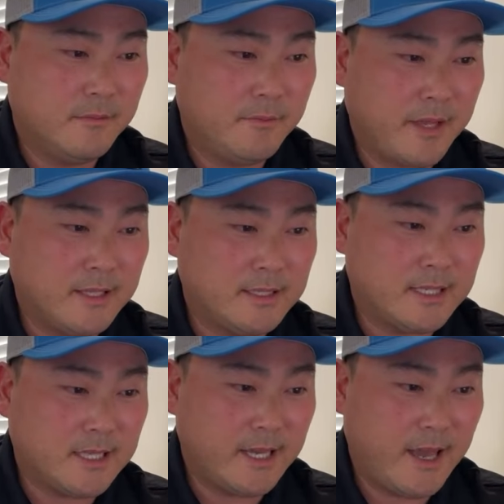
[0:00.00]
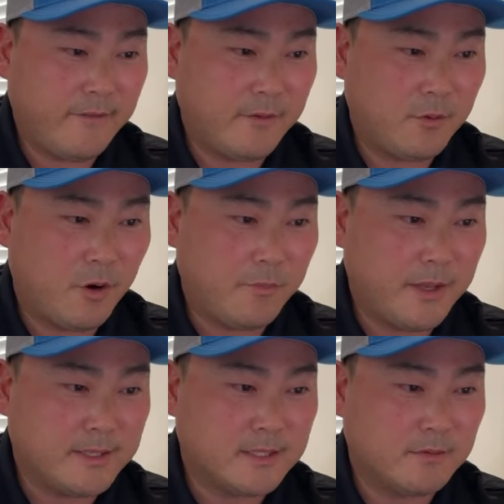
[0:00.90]
Peggy says, hey, from
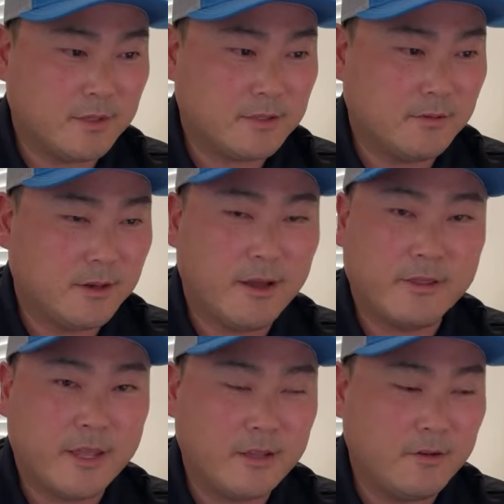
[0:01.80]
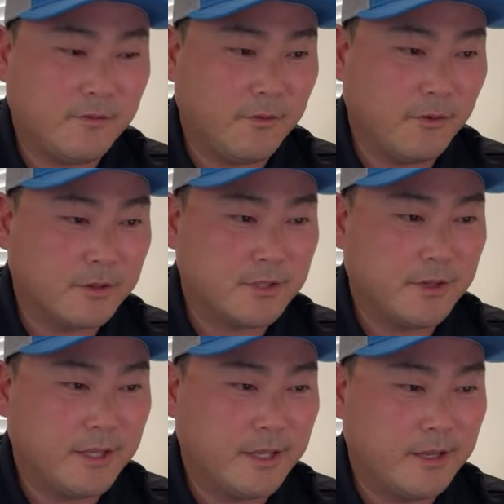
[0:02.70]
Corpus. What's going on? Thank you for
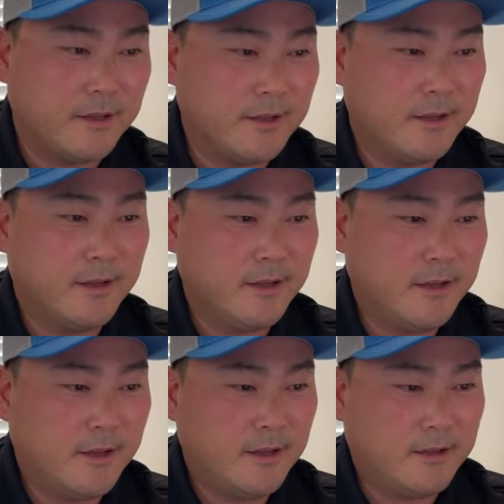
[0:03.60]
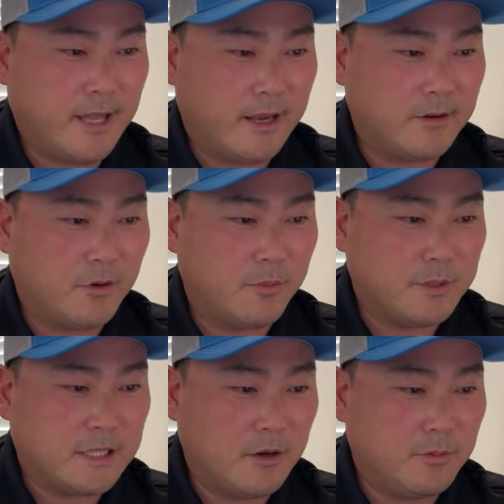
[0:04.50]
tuning in down in
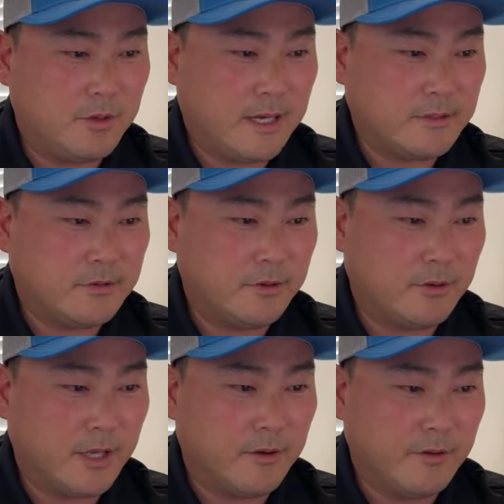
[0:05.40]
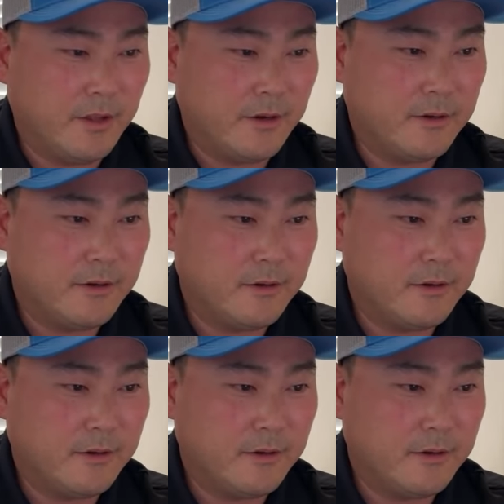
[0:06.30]
Corpus. I hope you guys are doing okay over there.